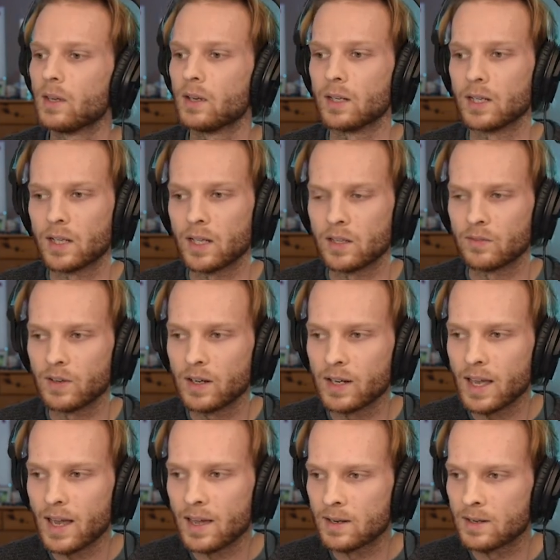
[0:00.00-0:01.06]
And then at the
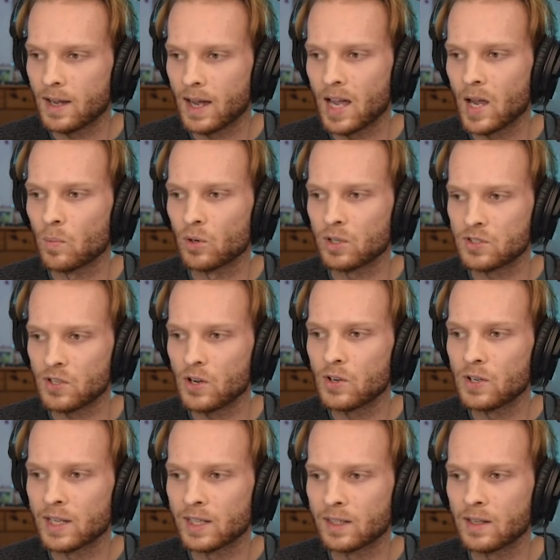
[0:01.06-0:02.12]
very end, I am
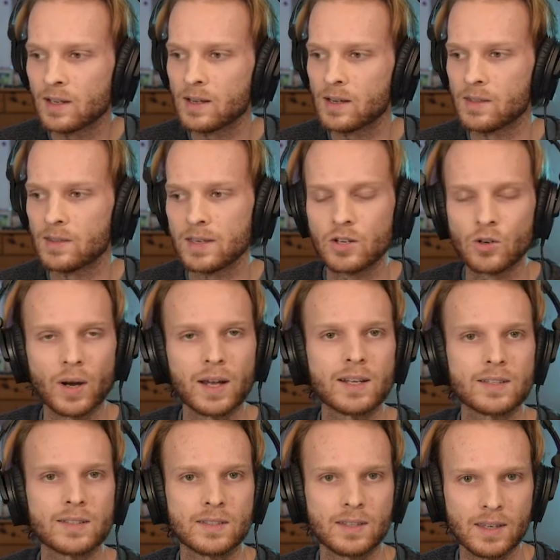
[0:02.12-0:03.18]
returning the
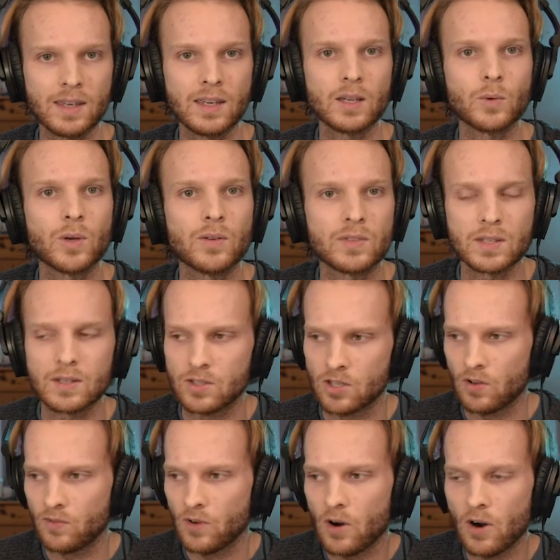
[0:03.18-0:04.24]
greatest key we've seen
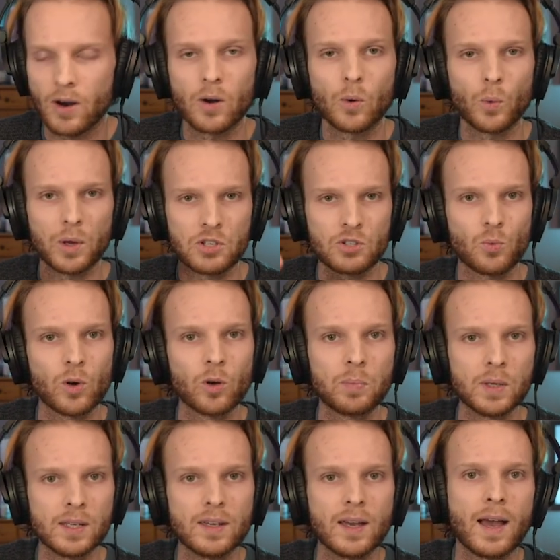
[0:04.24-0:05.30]
so far, which will
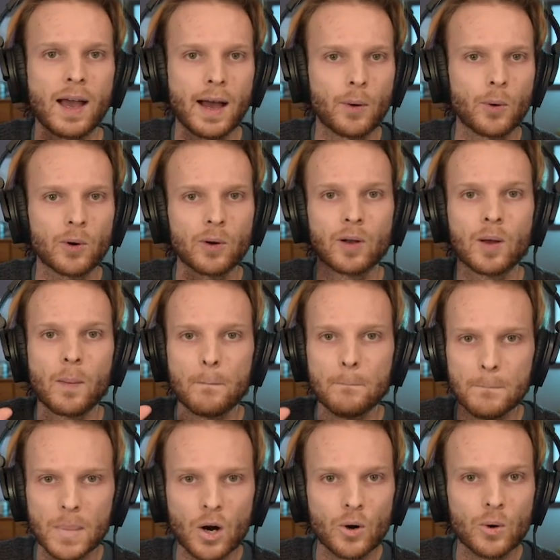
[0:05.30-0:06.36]
be our
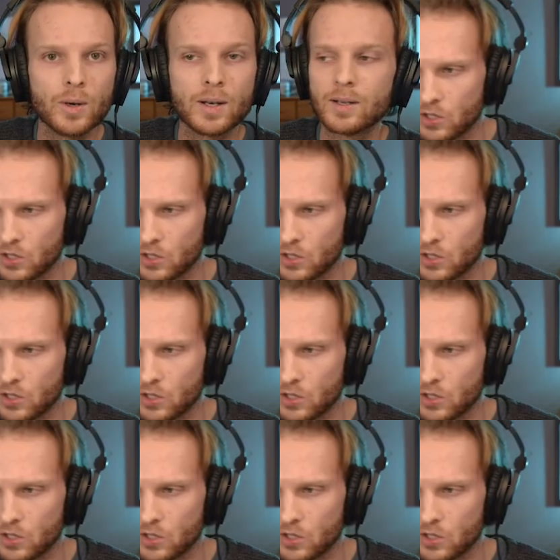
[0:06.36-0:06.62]
mode.